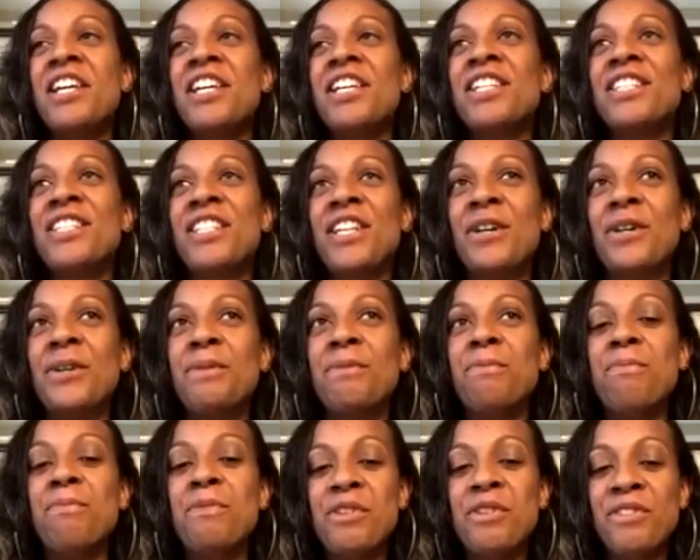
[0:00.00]
So
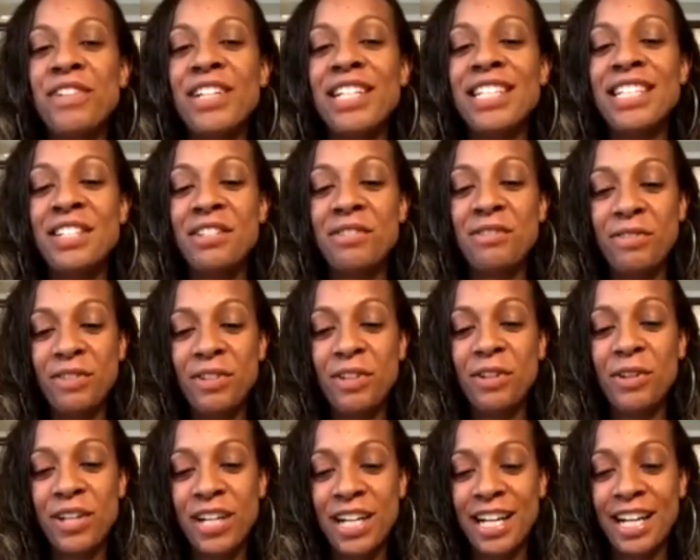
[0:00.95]
moving to
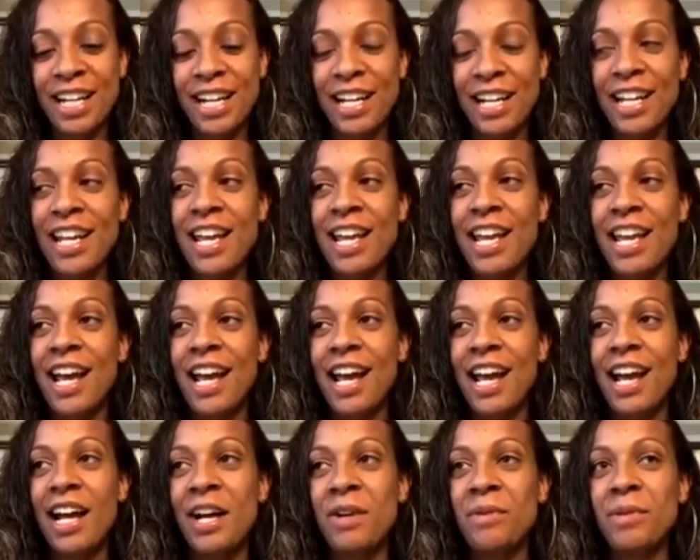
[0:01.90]
Florida,
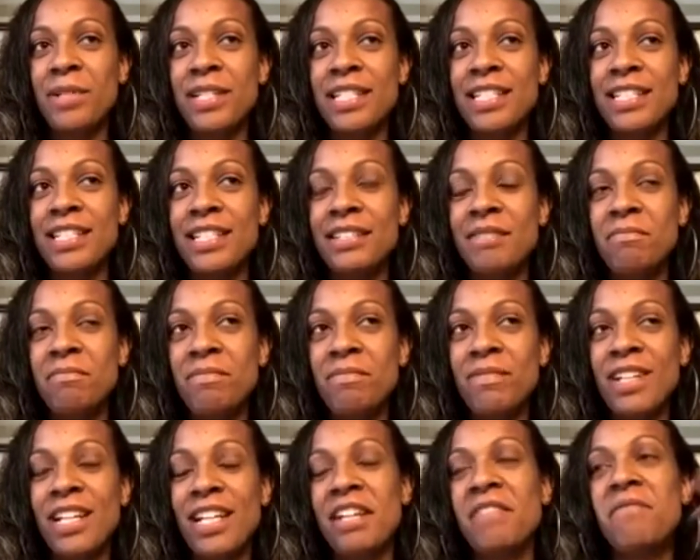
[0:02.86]
I was,
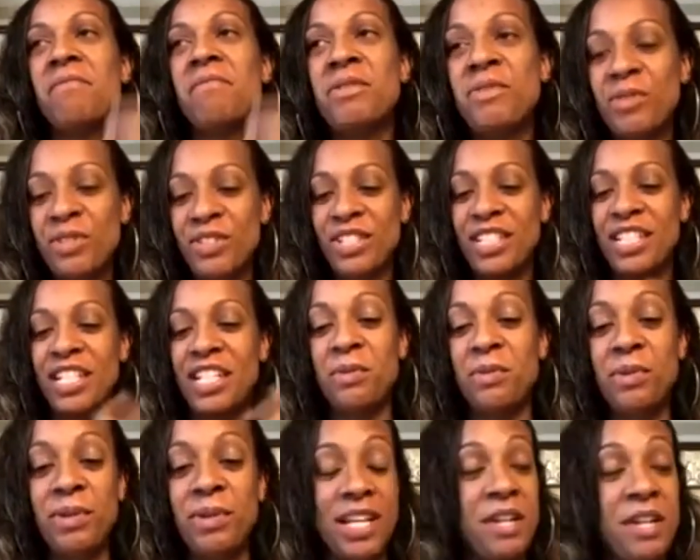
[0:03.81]
it was, it
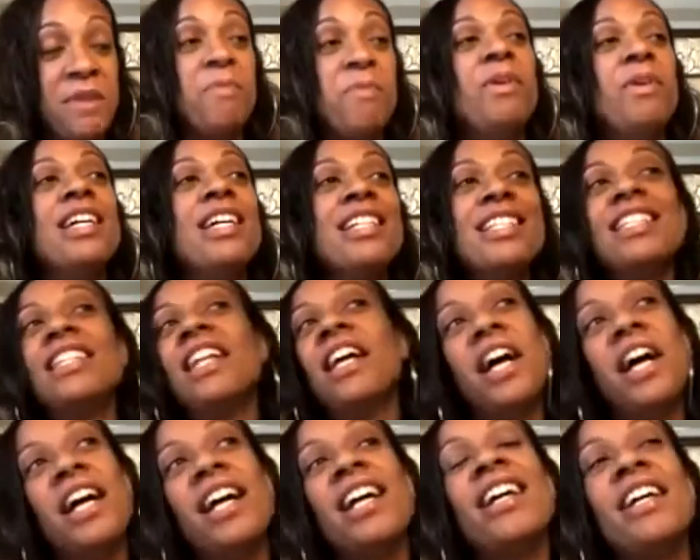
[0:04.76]
was, it was,
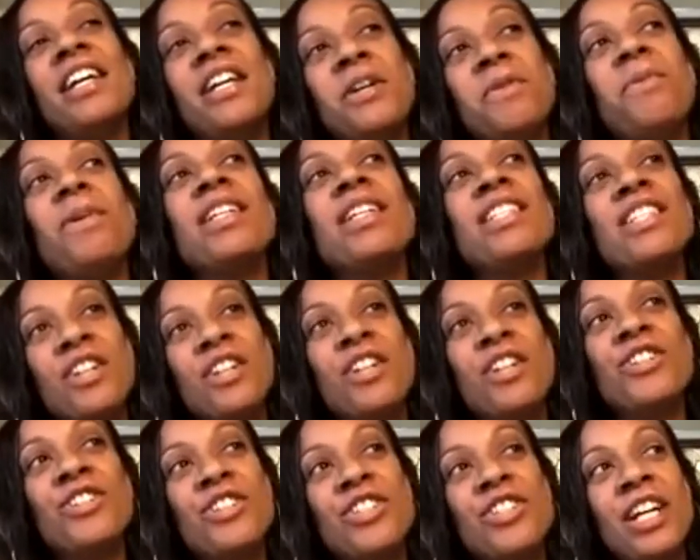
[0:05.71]
it was a
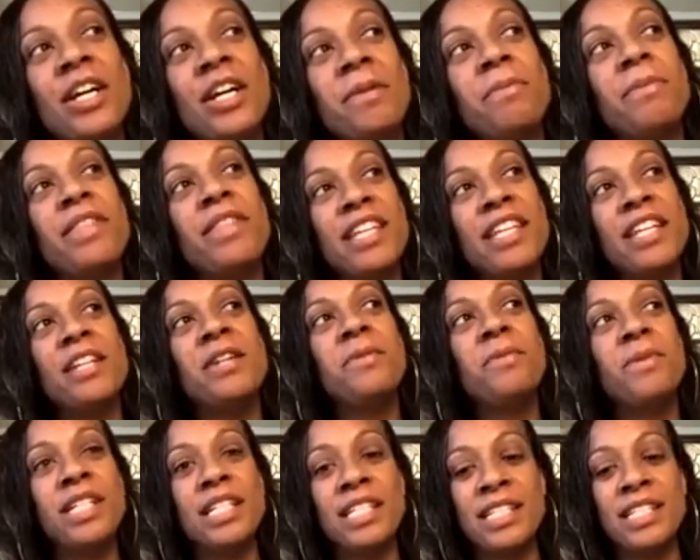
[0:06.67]
culture shock, but then it
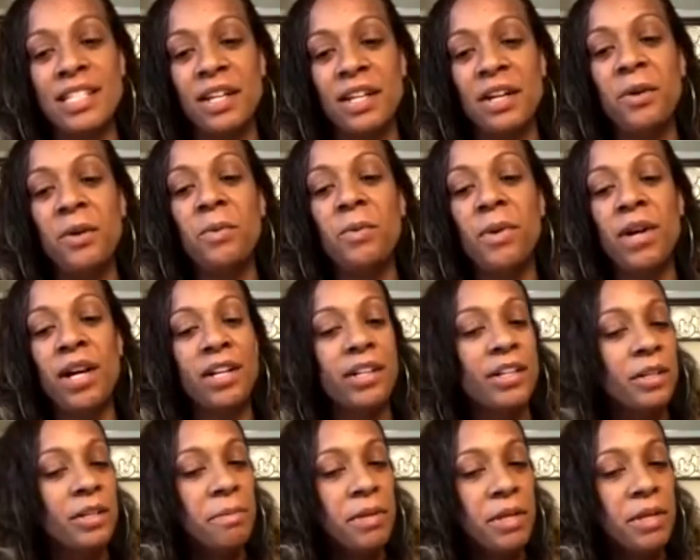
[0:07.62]
was a
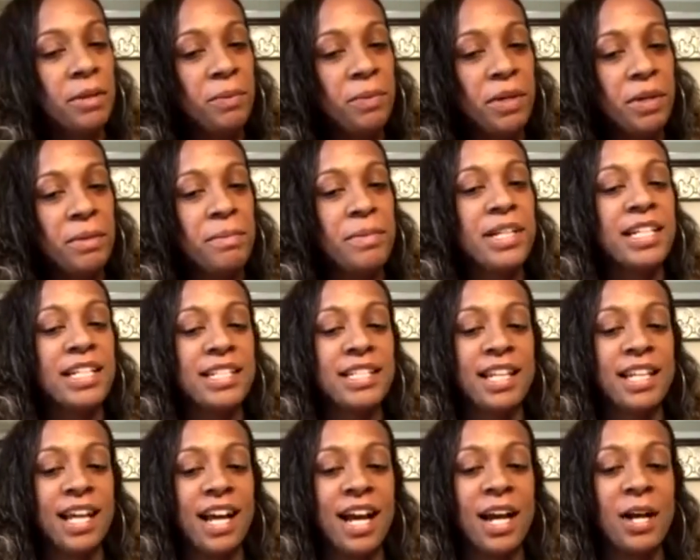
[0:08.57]
welcoming one because
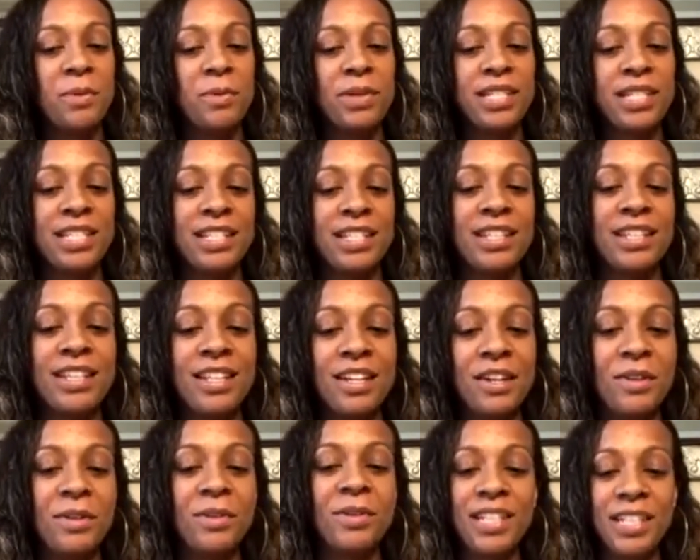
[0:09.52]
I wasn't the
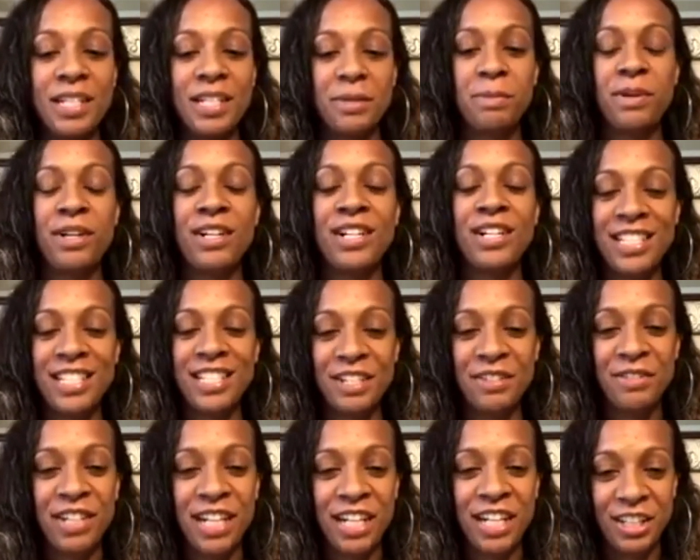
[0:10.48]
only person
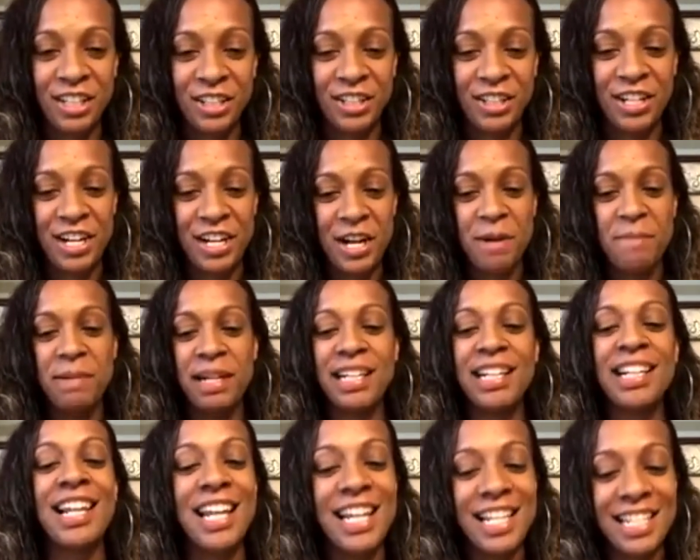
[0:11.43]
of color in all my
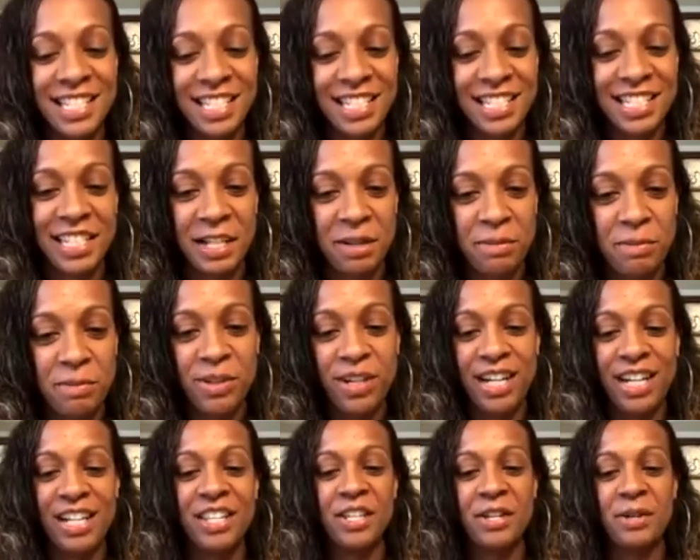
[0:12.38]
classes
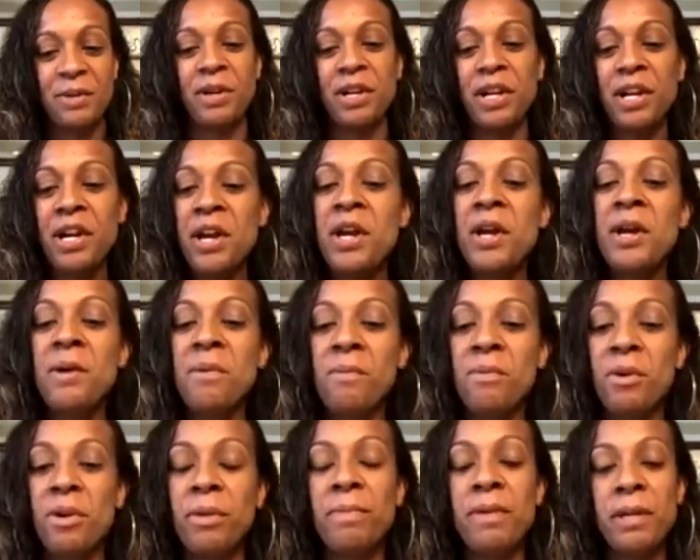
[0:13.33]
anymore. There were
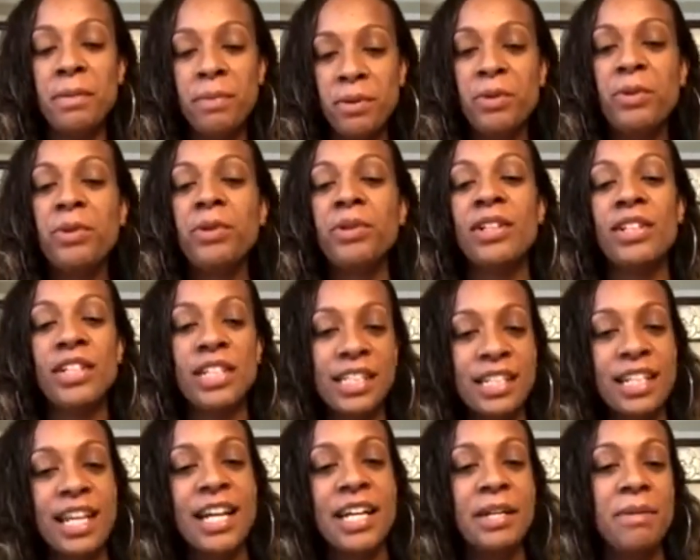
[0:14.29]
more people who looked
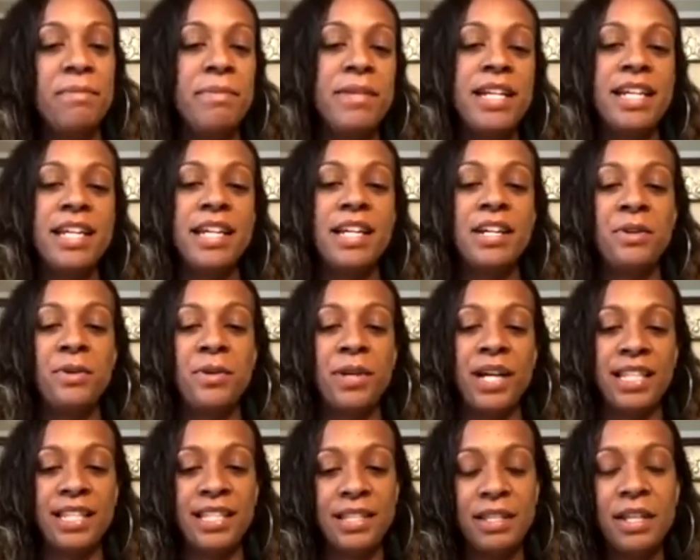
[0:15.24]
like me, who
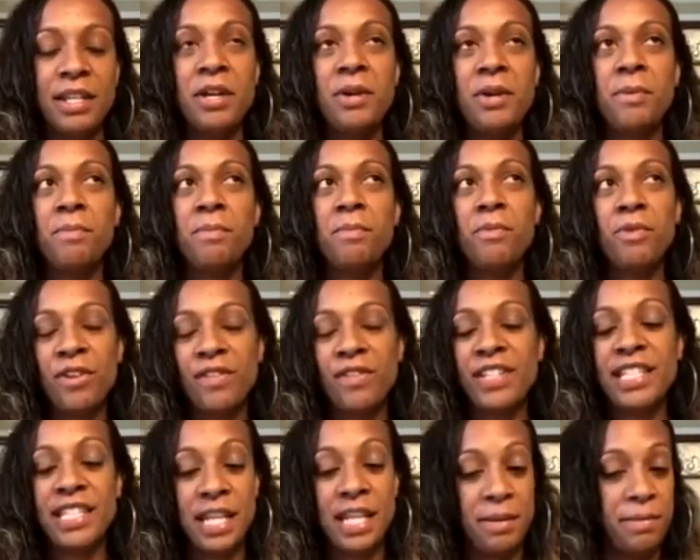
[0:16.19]
had more of the
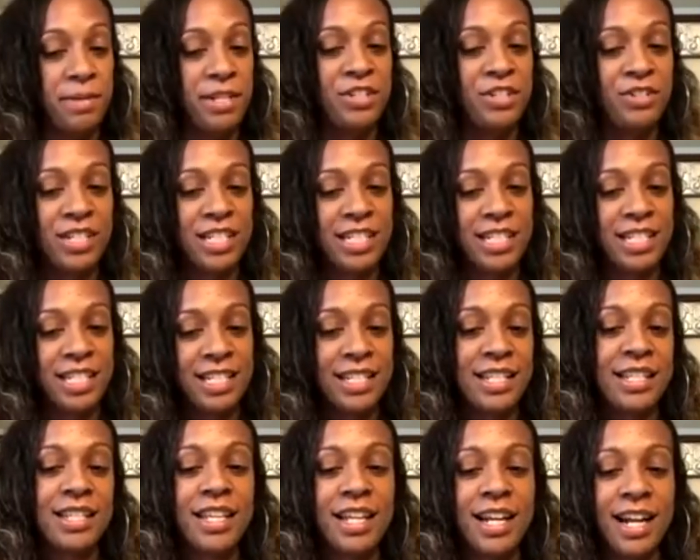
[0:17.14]
same interests
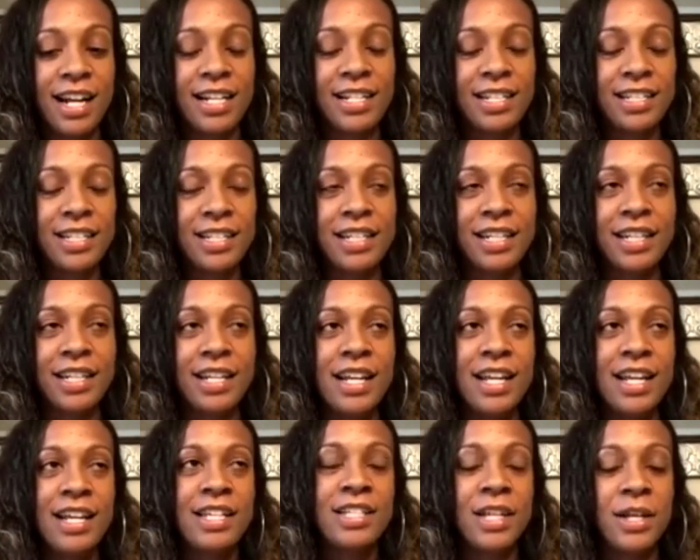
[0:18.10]
that I did.
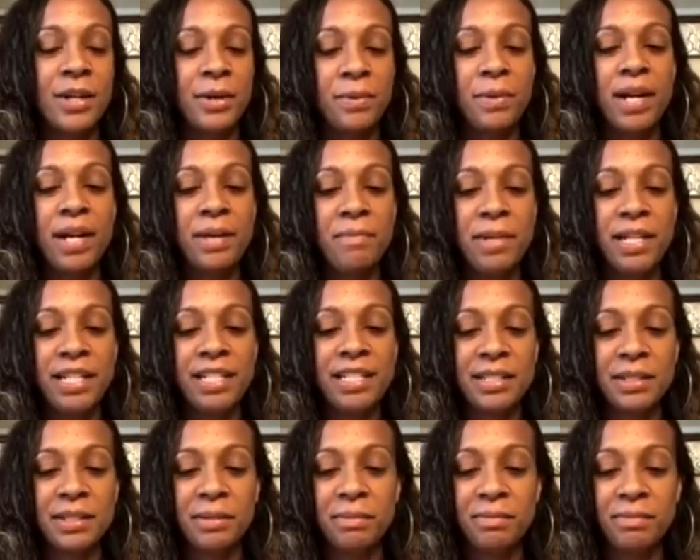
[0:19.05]
So I made
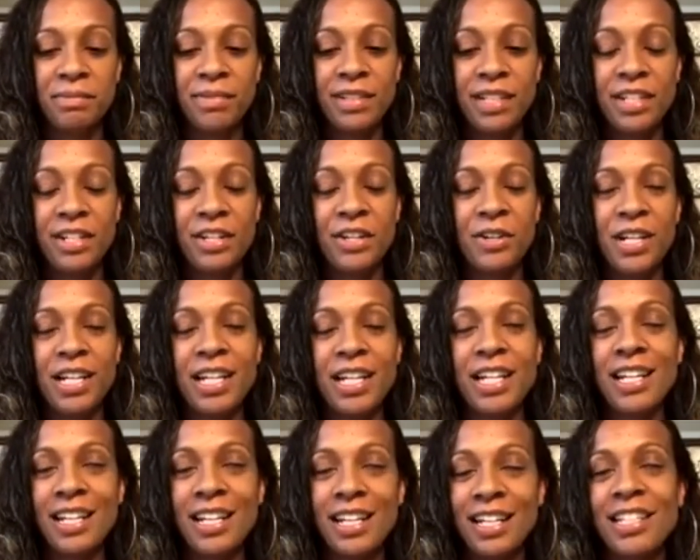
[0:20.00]
some, you know,
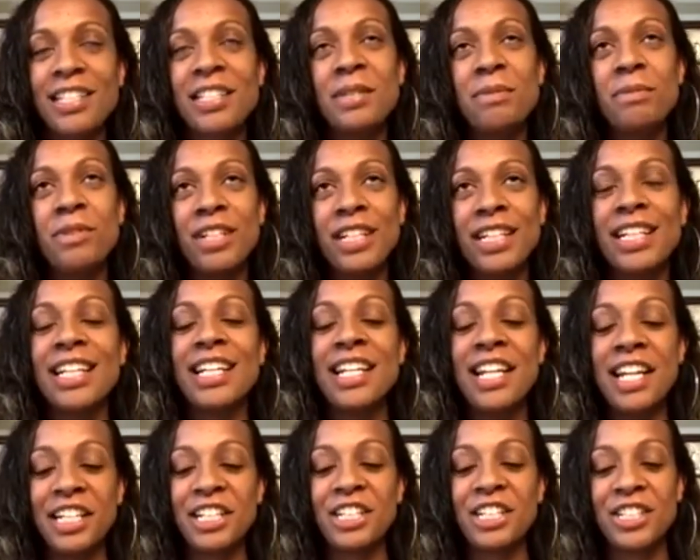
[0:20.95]
some good
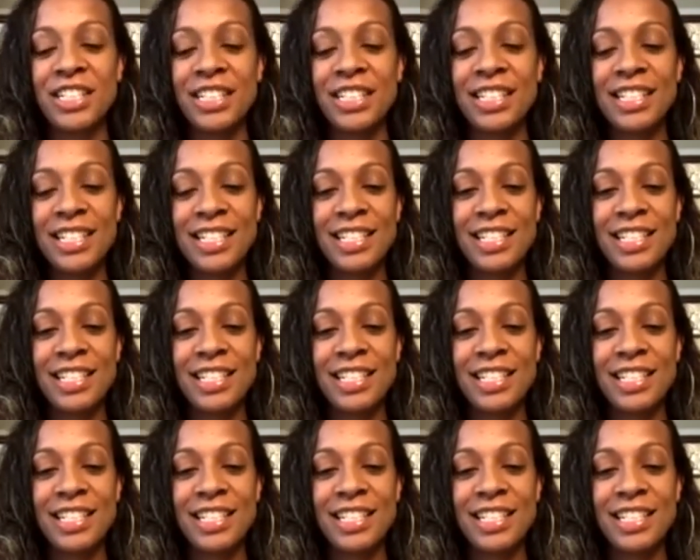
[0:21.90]
connections.